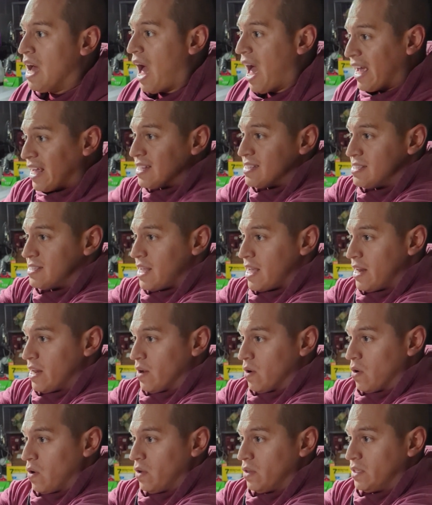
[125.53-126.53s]
I could stand
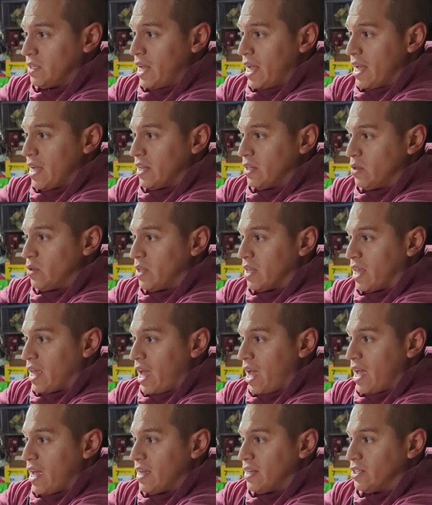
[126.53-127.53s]
here all day and do the
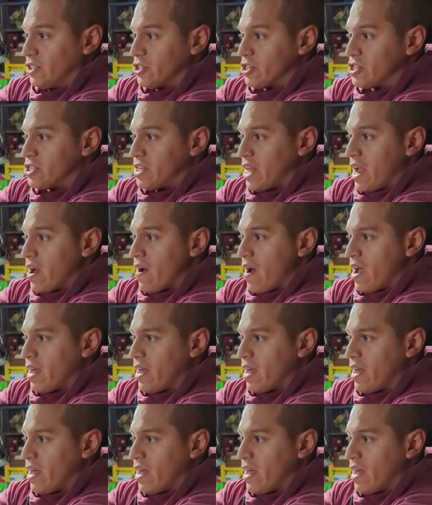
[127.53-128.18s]
K and just stare